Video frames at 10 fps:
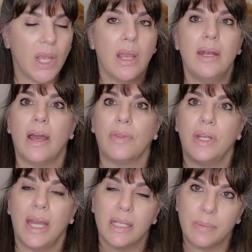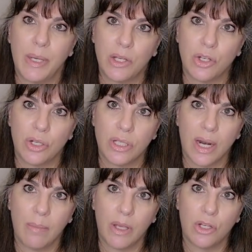Now the next pictures that
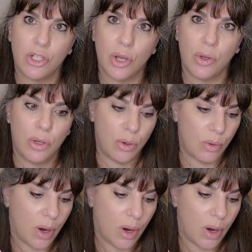I'm going to show you